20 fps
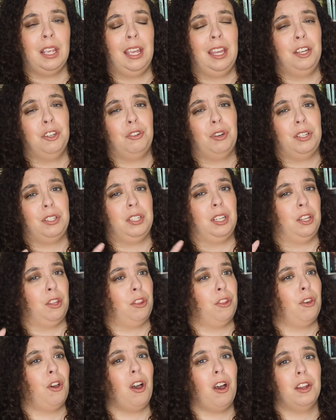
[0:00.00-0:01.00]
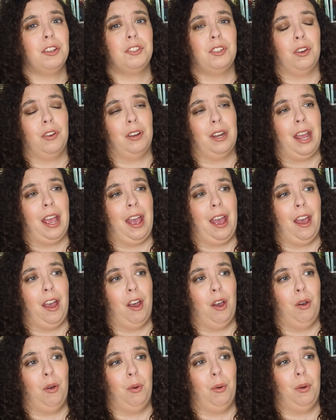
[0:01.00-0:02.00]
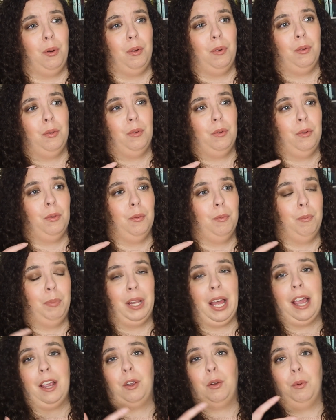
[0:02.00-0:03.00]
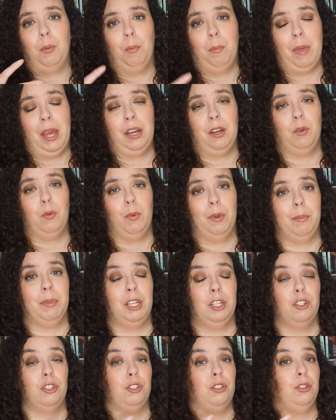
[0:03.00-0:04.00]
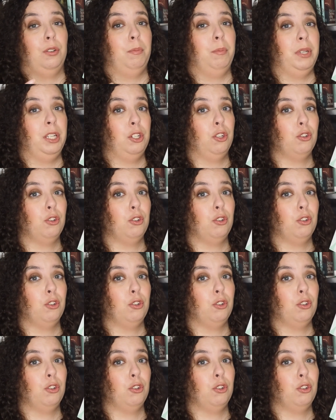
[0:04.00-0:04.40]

interesting thoughts on how black men and women should be